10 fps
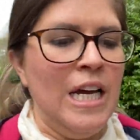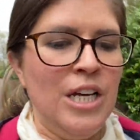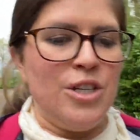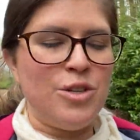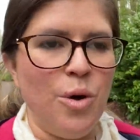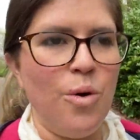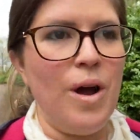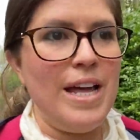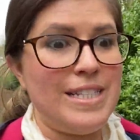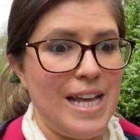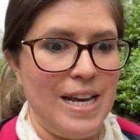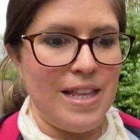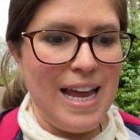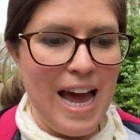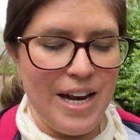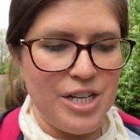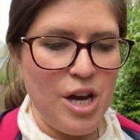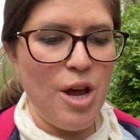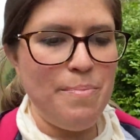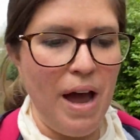so it's in at the garage.
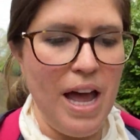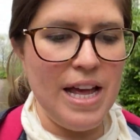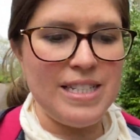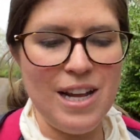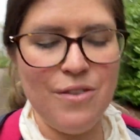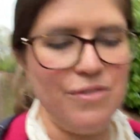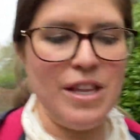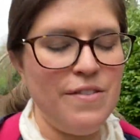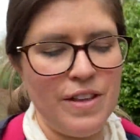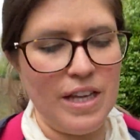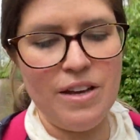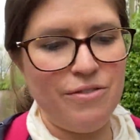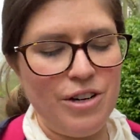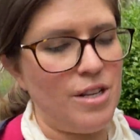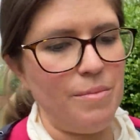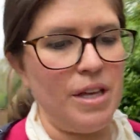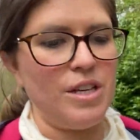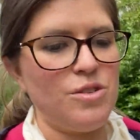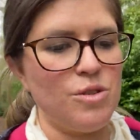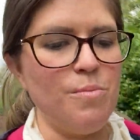But instead of leaving it for something
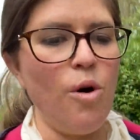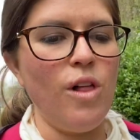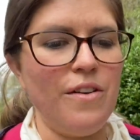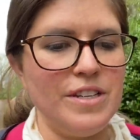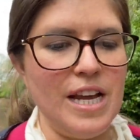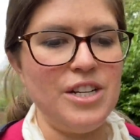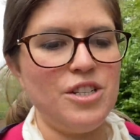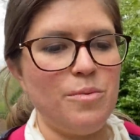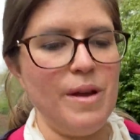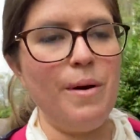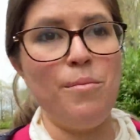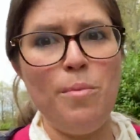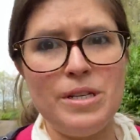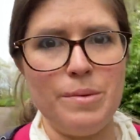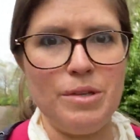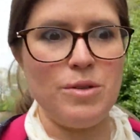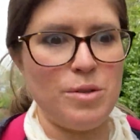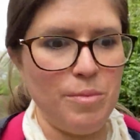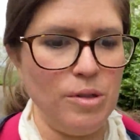so small, I decided just to wait. Well, I'm hoping it's something so small.